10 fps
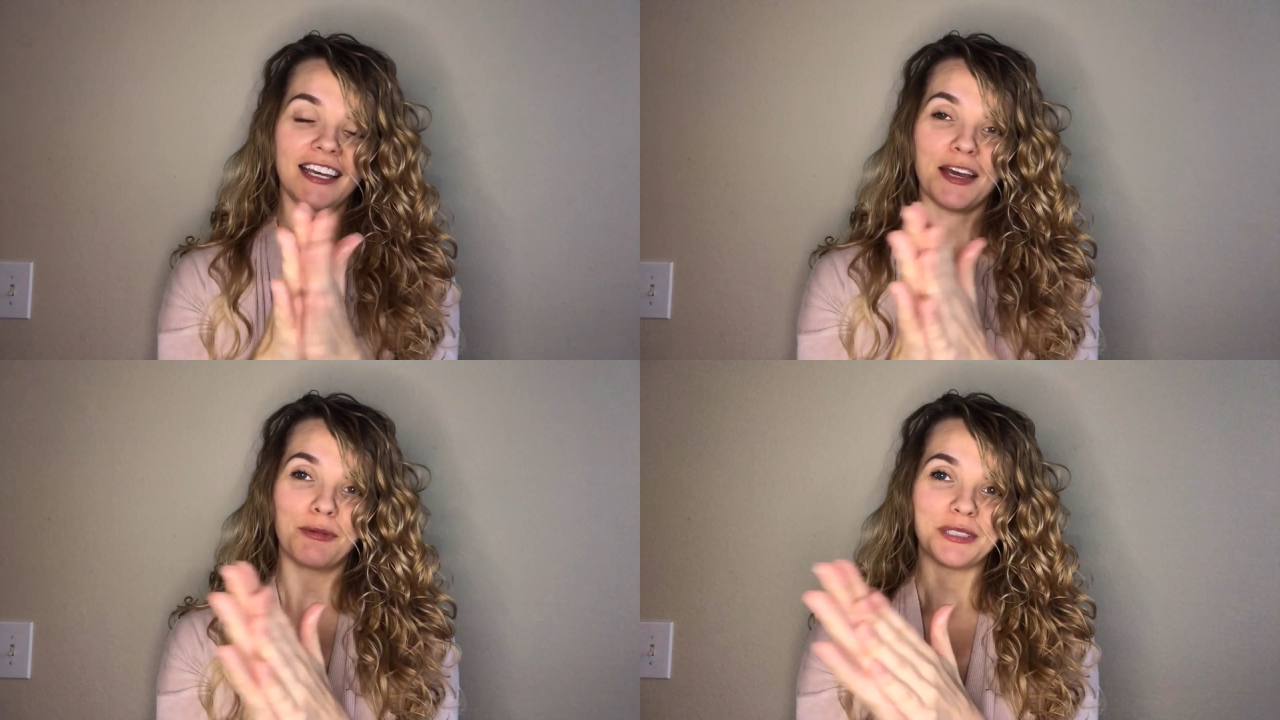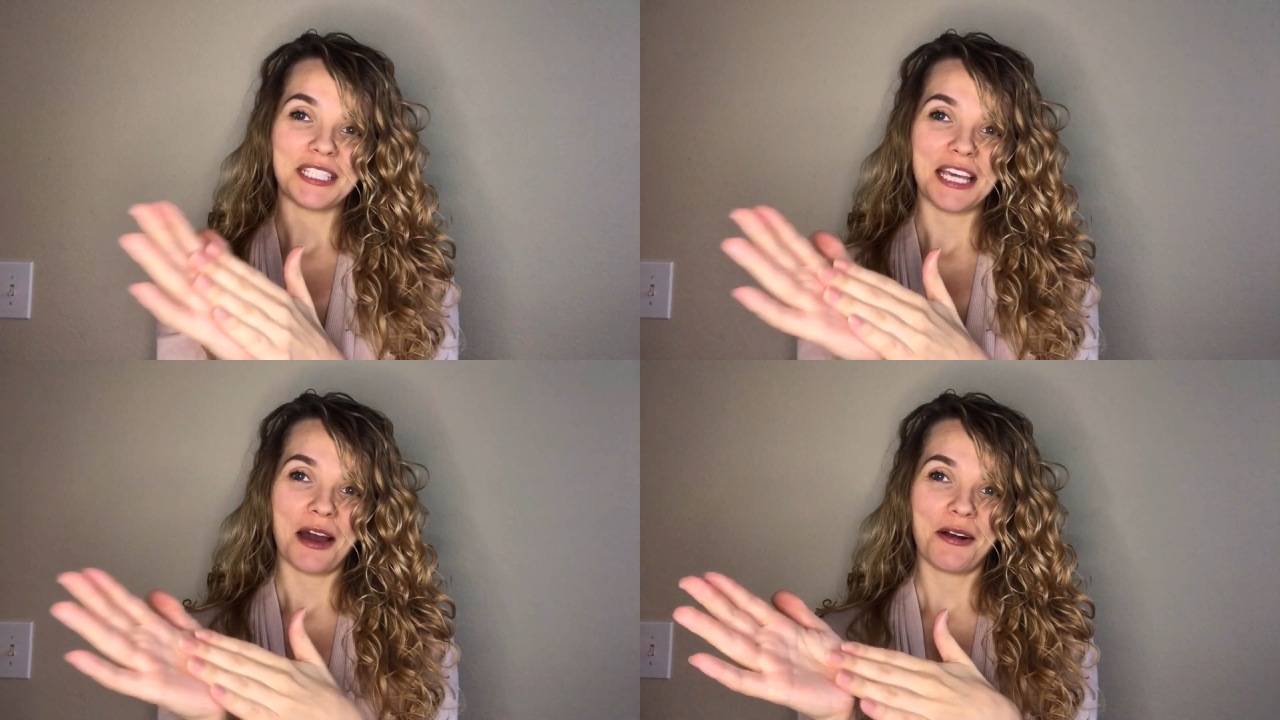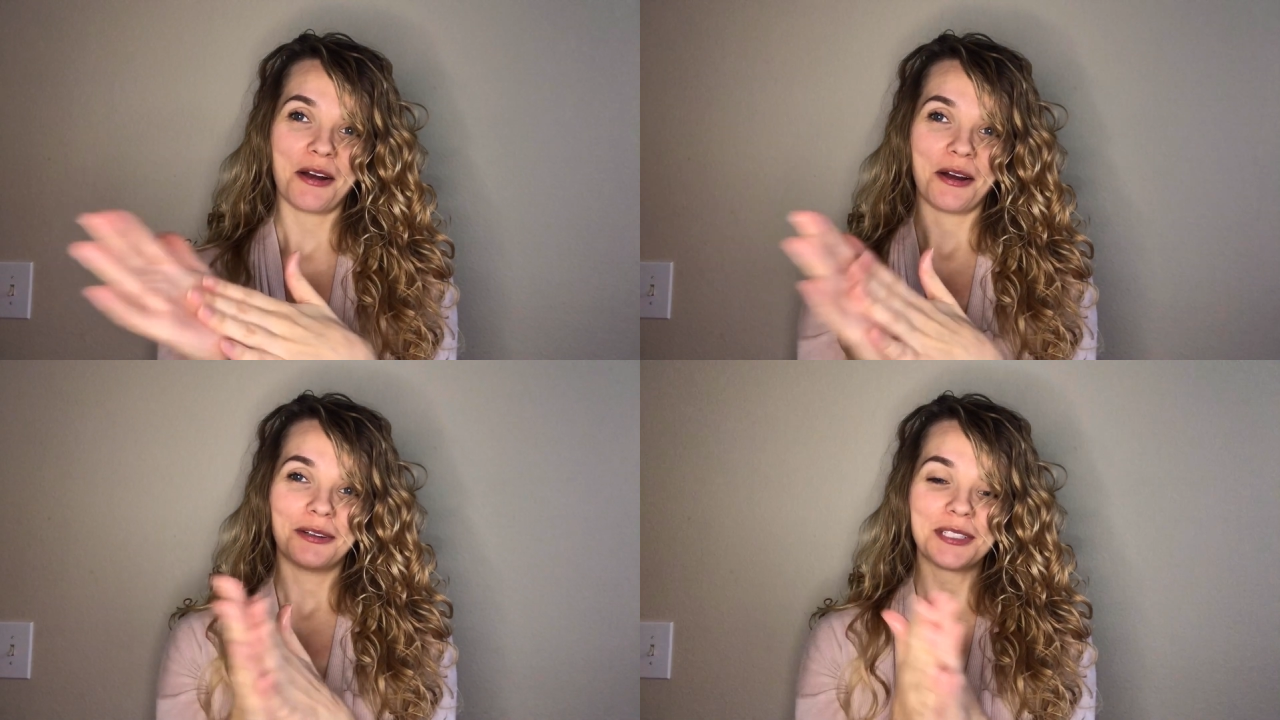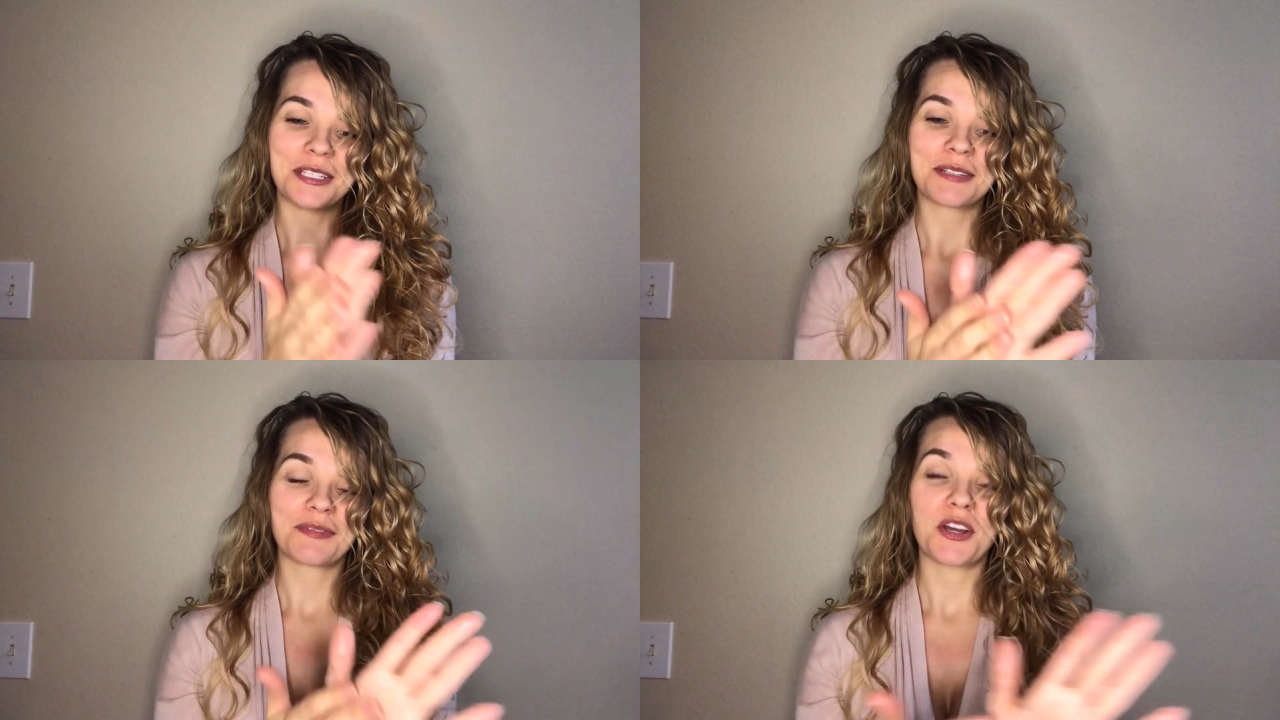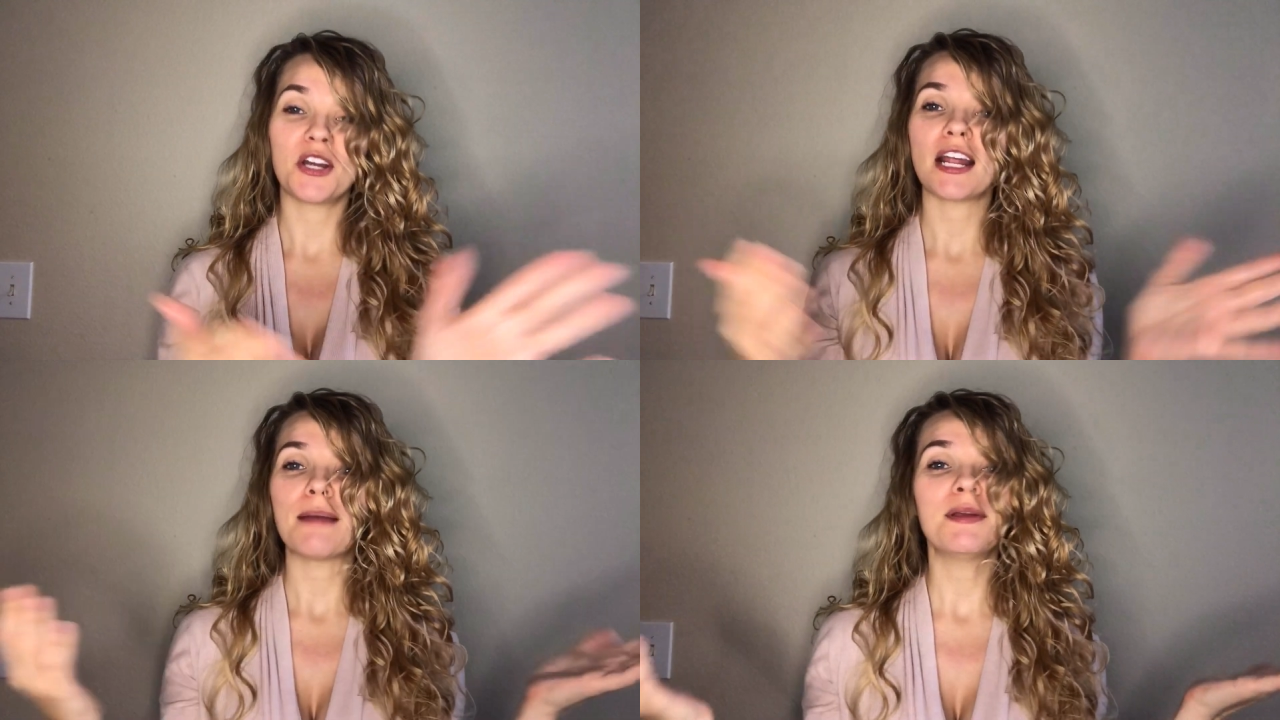and we'll see how it goes.
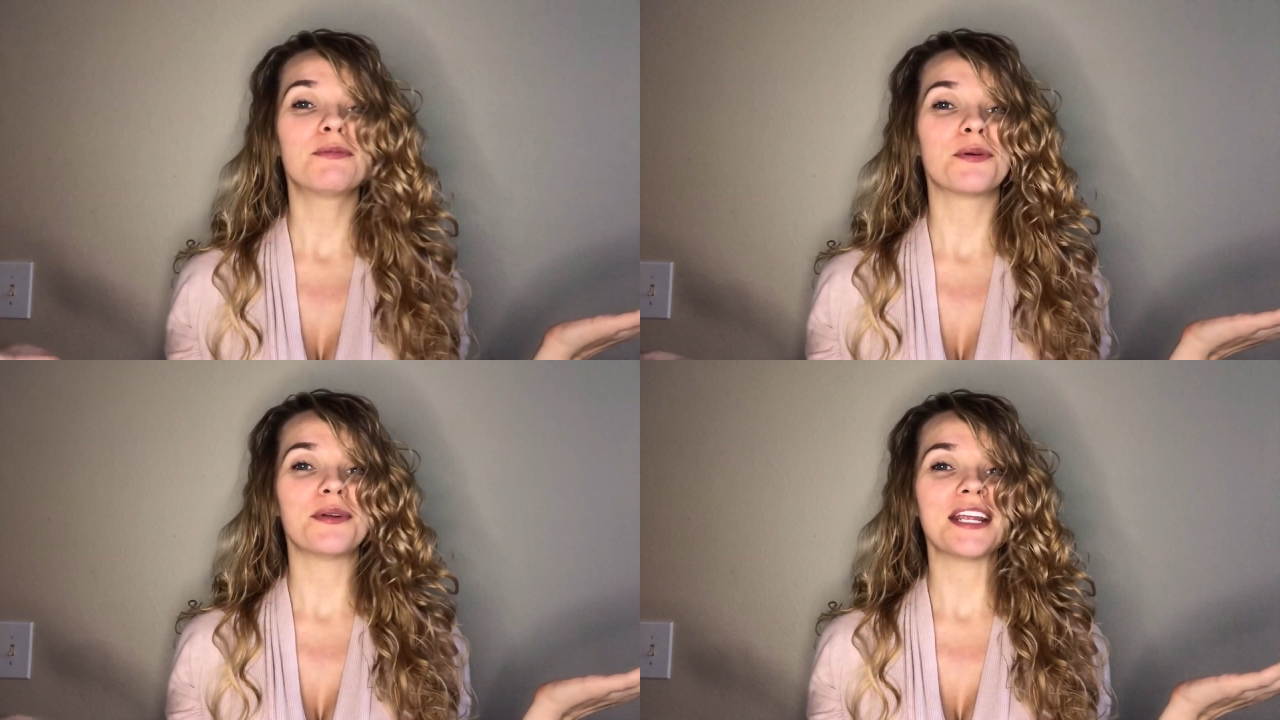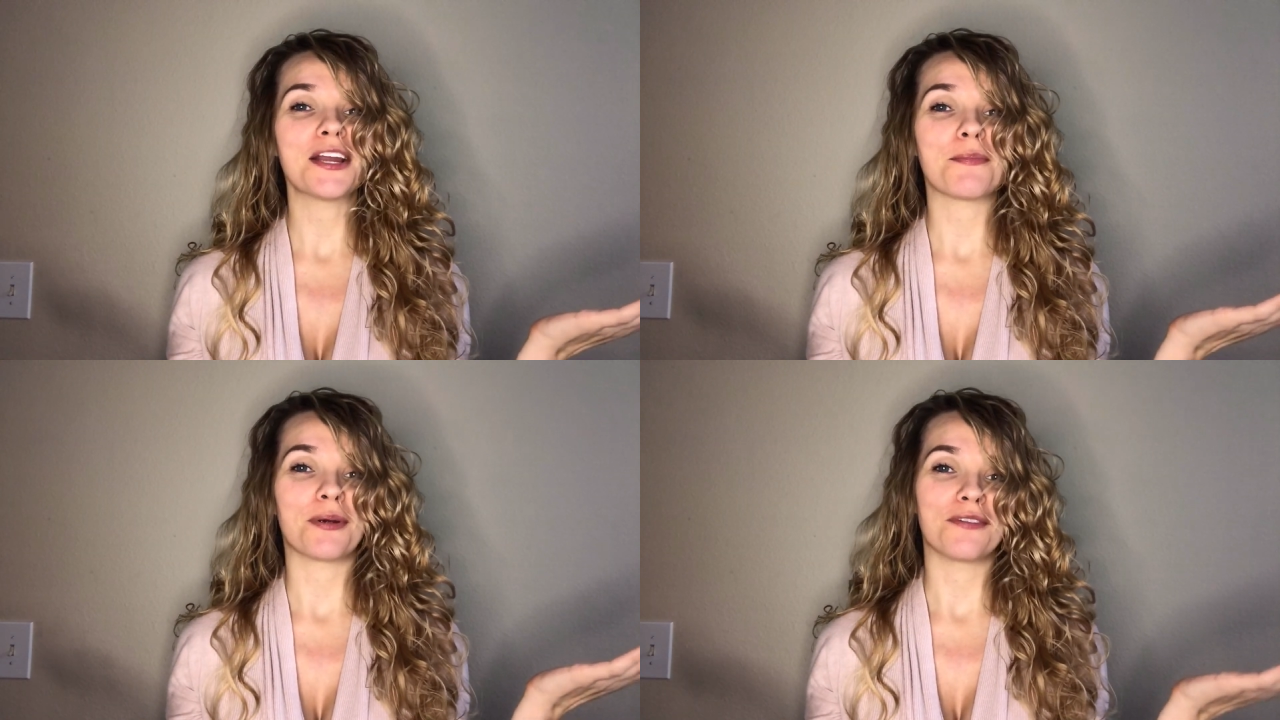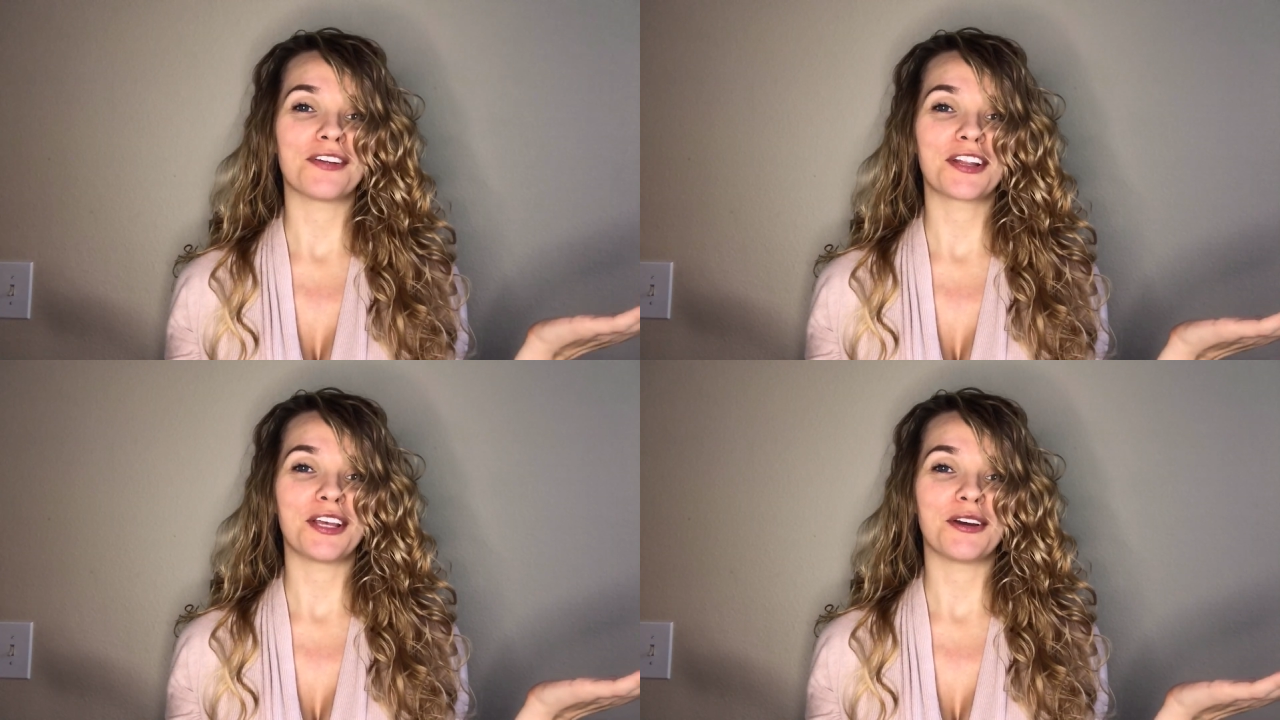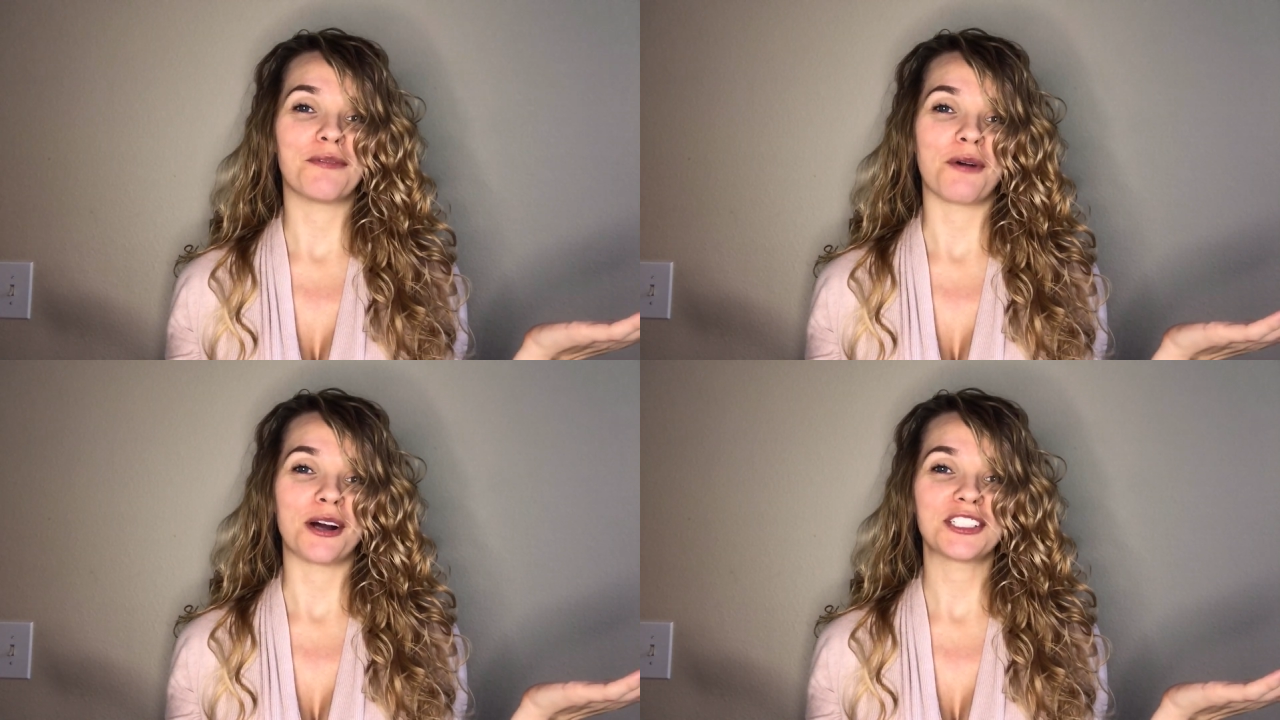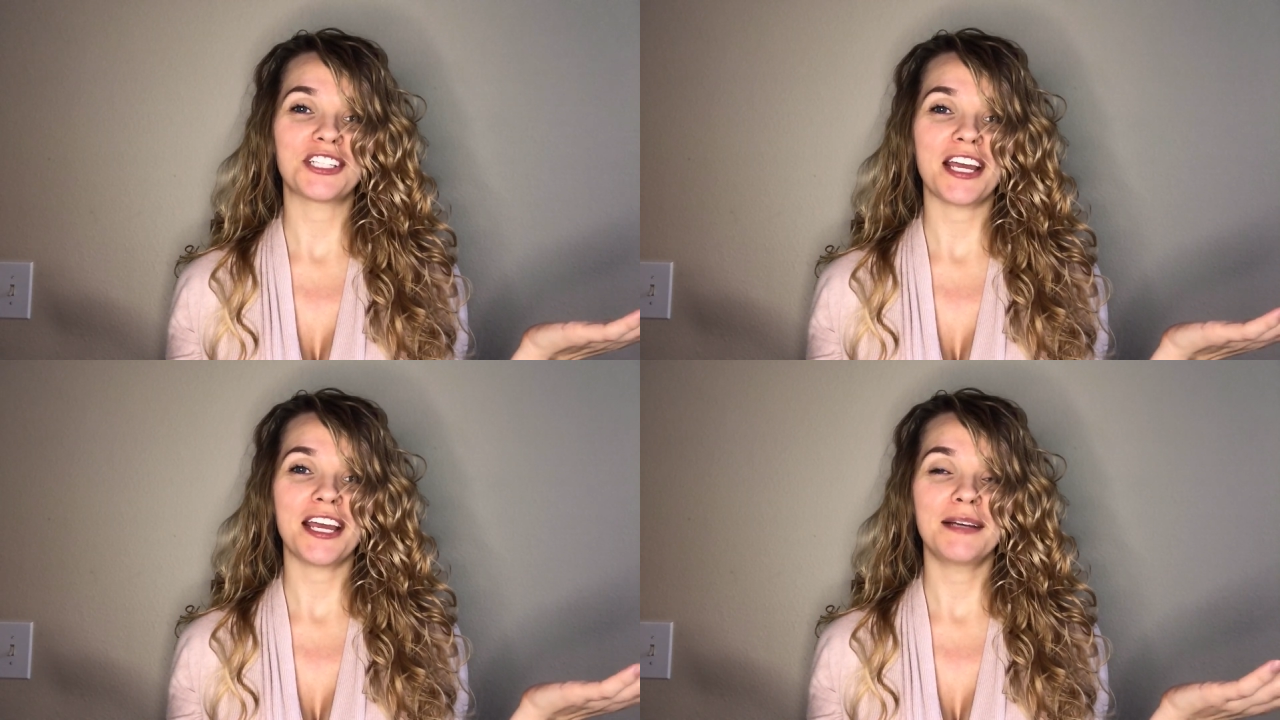Could I be ruining a perfectly good wash
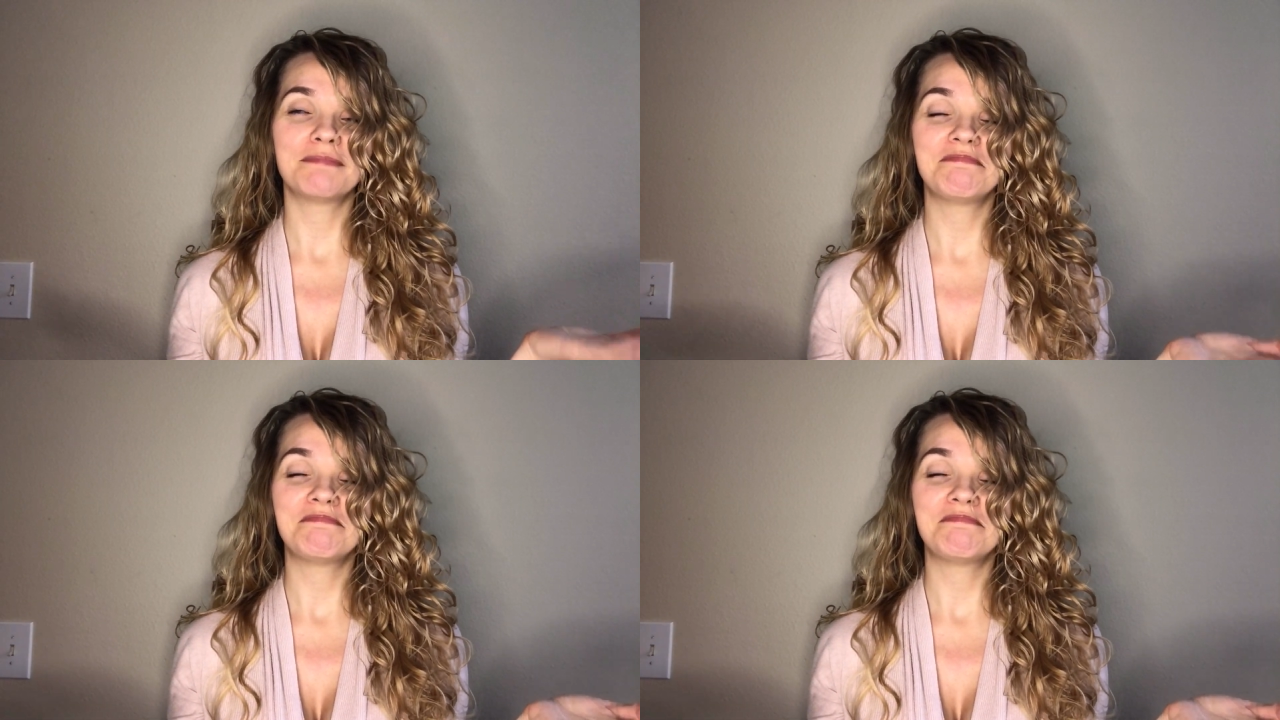day?